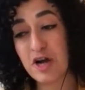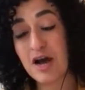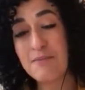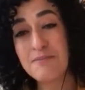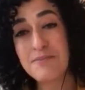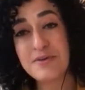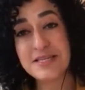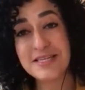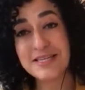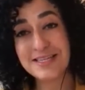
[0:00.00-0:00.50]

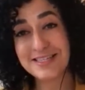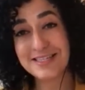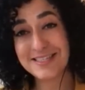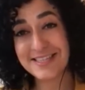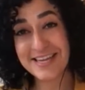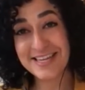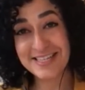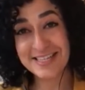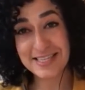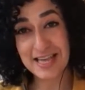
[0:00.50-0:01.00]
companies
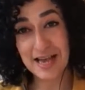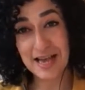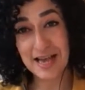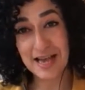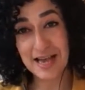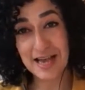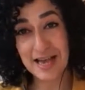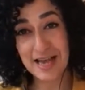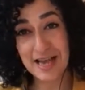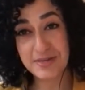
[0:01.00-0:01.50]
in
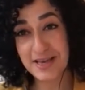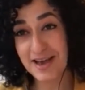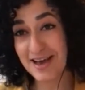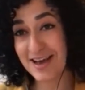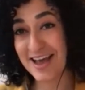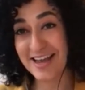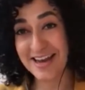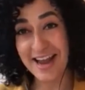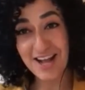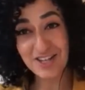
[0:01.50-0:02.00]
Zambia
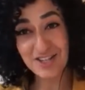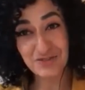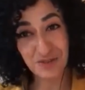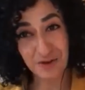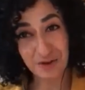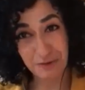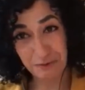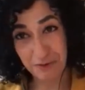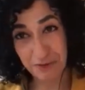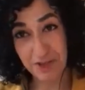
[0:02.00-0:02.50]
and
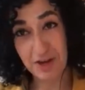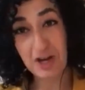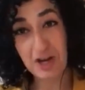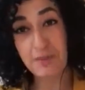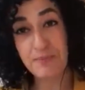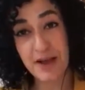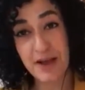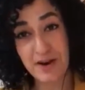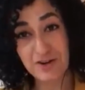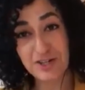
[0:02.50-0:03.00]
elsewhere, for their
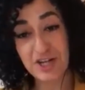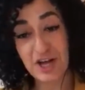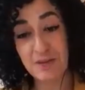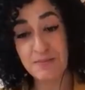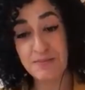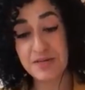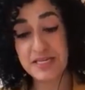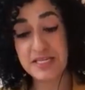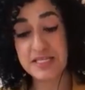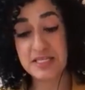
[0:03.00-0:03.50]
parent
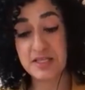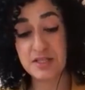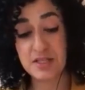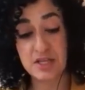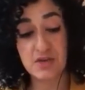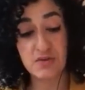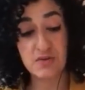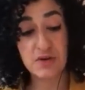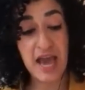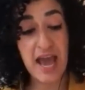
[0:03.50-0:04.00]
companies in
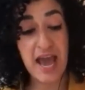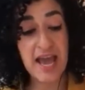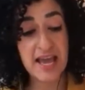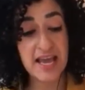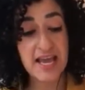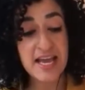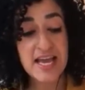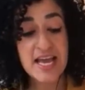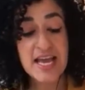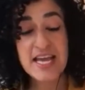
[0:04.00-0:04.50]
the
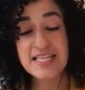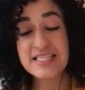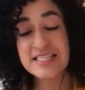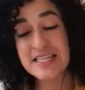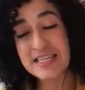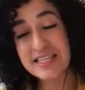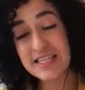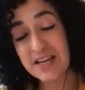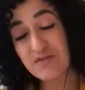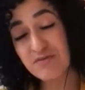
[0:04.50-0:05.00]
UK, is
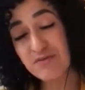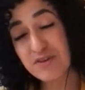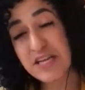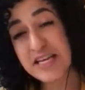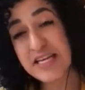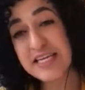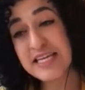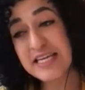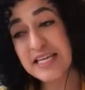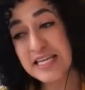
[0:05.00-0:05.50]
that they
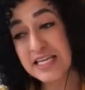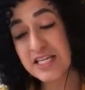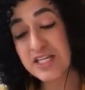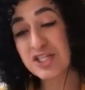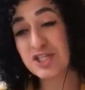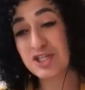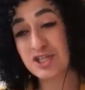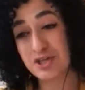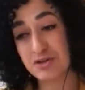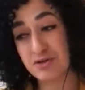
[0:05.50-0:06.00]
really
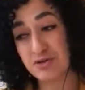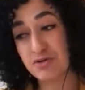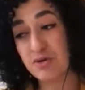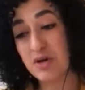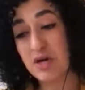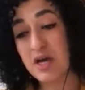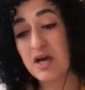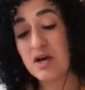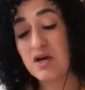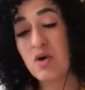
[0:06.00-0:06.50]
need to,
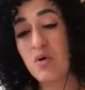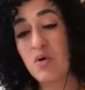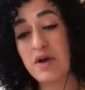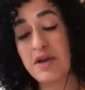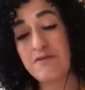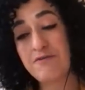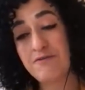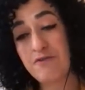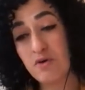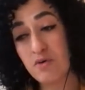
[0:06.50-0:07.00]

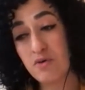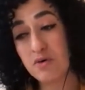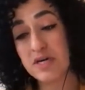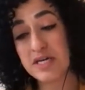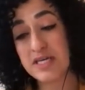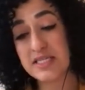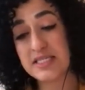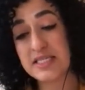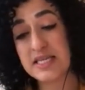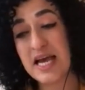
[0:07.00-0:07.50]
going
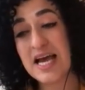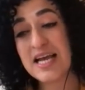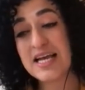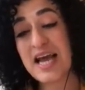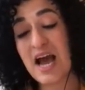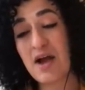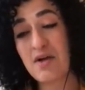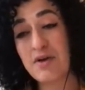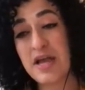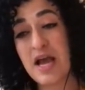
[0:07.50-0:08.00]
forward,
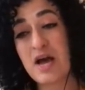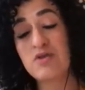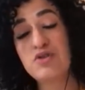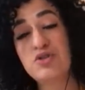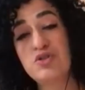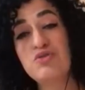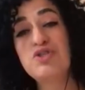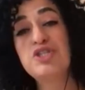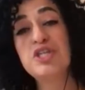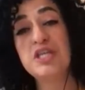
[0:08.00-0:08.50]
carry
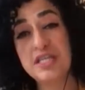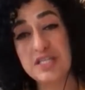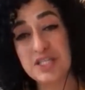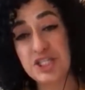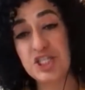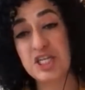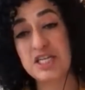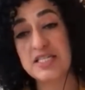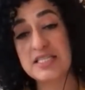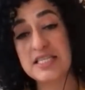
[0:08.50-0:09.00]
out due
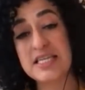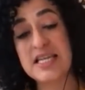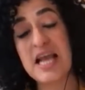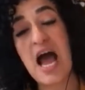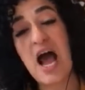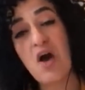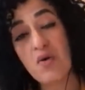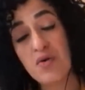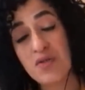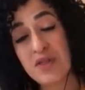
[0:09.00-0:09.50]
diligence in
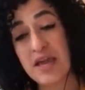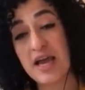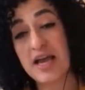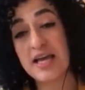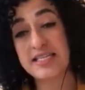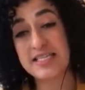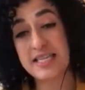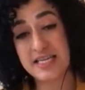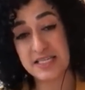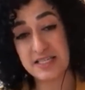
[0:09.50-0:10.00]
how they
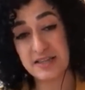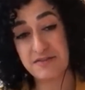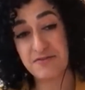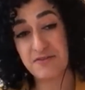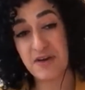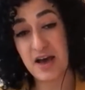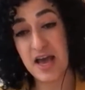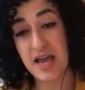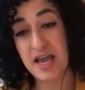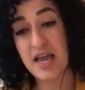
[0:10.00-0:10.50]

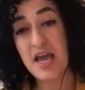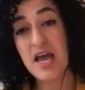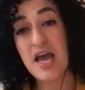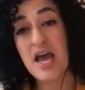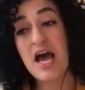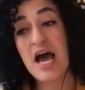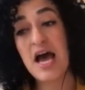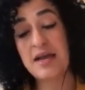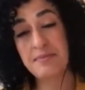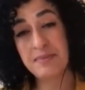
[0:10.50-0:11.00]
identify
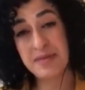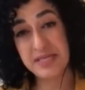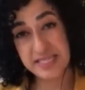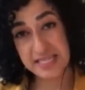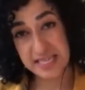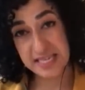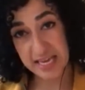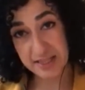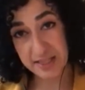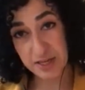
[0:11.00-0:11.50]
and
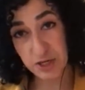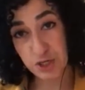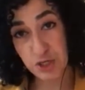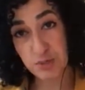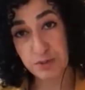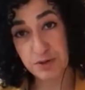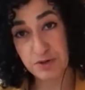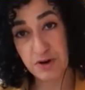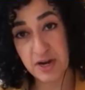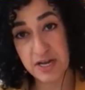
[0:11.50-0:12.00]
mitigate their
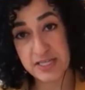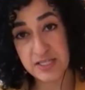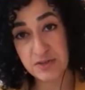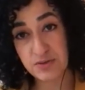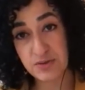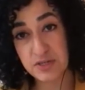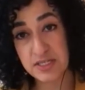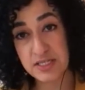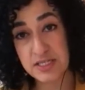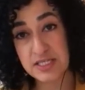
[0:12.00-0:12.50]
human
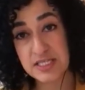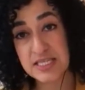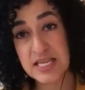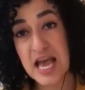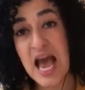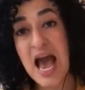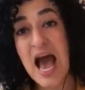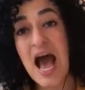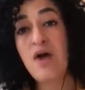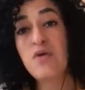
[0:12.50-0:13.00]
rights risks,
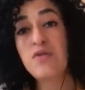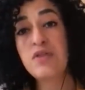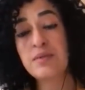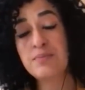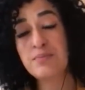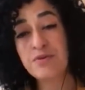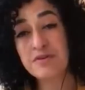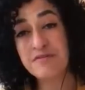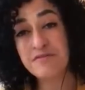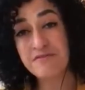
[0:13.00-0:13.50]
how
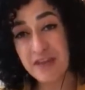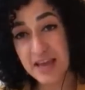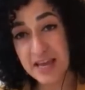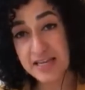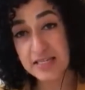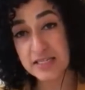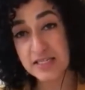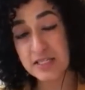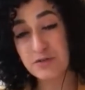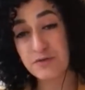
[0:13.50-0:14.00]
they
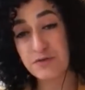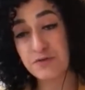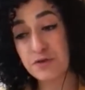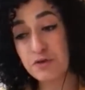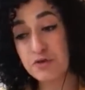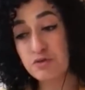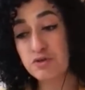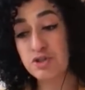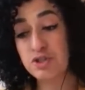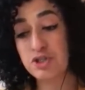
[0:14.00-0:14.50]
prevent
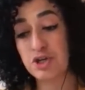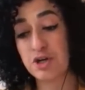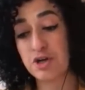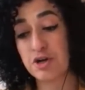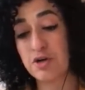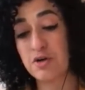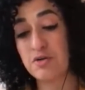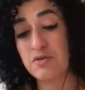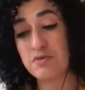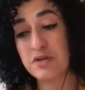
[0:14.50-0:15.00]

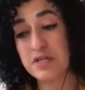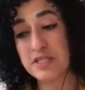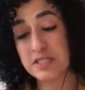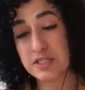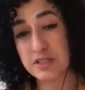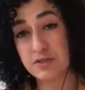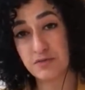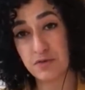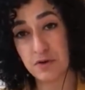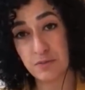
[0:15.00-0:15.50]
future
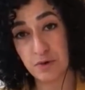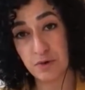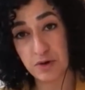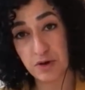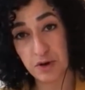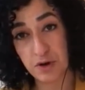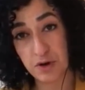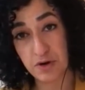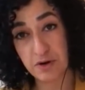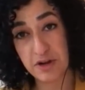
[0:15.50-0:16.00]
risks from
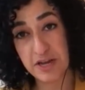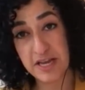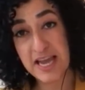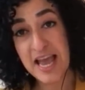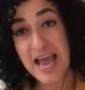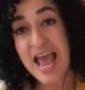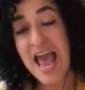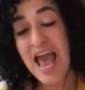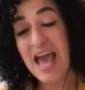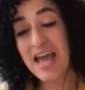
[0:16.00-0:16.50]
occurring,
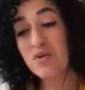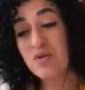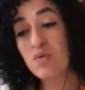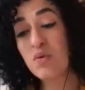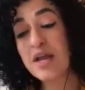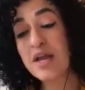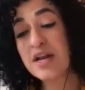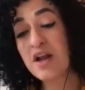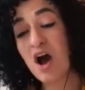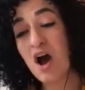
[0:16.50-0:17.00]
and
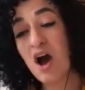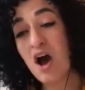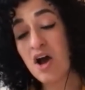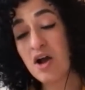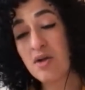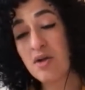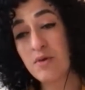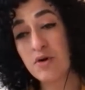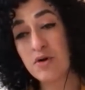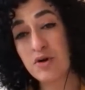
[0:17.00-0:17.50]
when
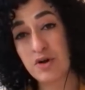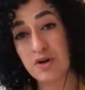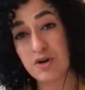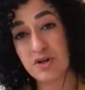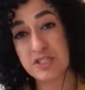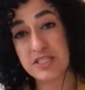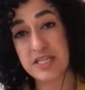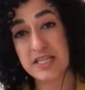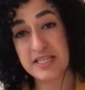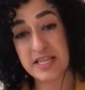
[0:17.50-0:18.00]
harm
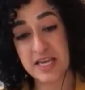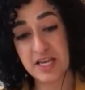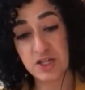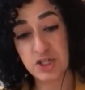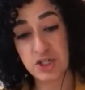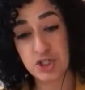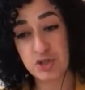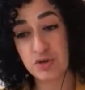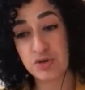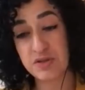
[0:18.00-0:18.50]
occurs, that they
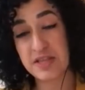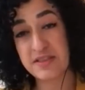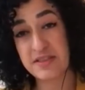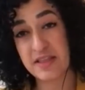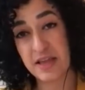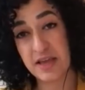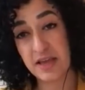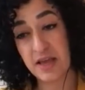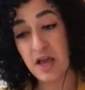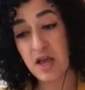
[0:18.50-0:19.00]
ensure that
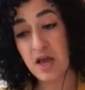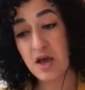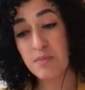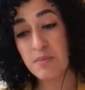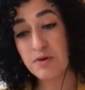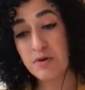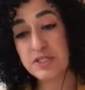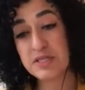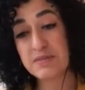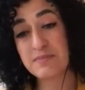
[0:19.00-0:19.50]
they
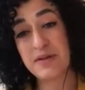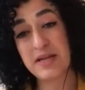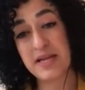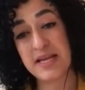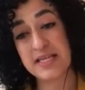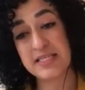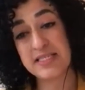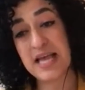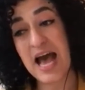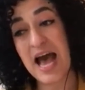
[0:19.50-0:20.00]
put in
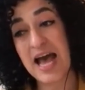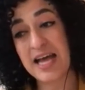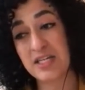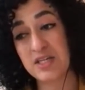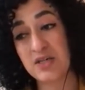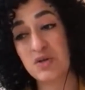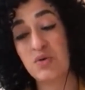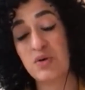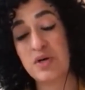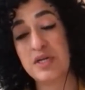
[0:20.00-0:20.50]
place
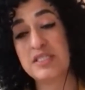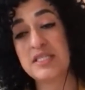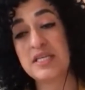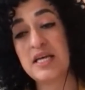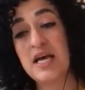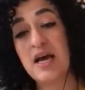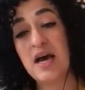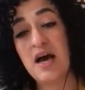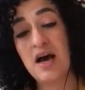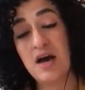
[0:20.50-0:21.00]
adequate
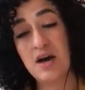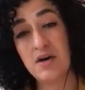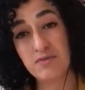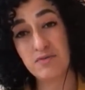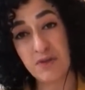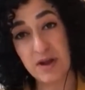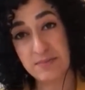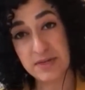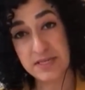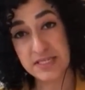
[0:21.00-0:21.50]

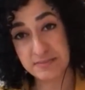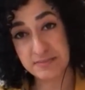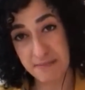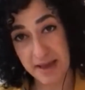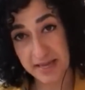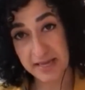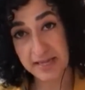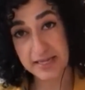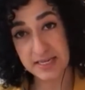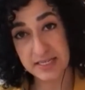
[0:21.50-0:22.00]
remedy
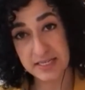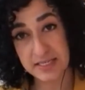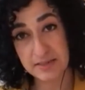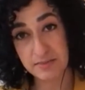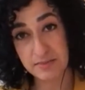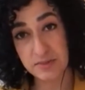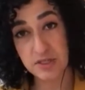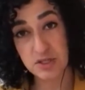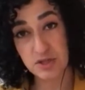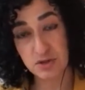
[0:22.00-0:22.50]

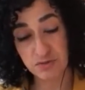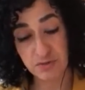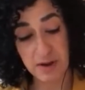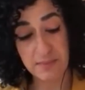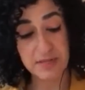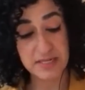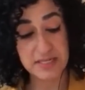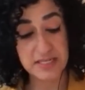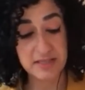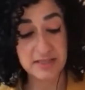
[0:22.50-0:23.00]
mechanisms to
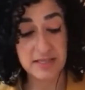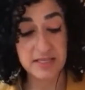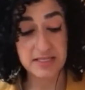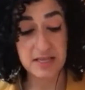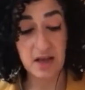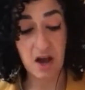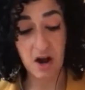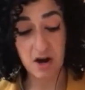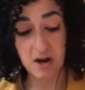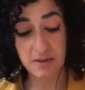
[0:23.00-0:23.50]
remedy
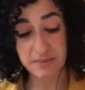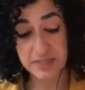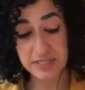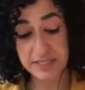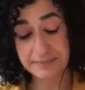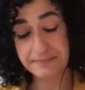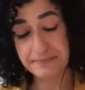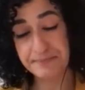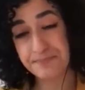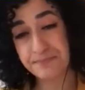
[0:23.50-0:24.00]
these
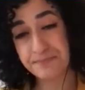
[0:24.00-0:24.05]
harms.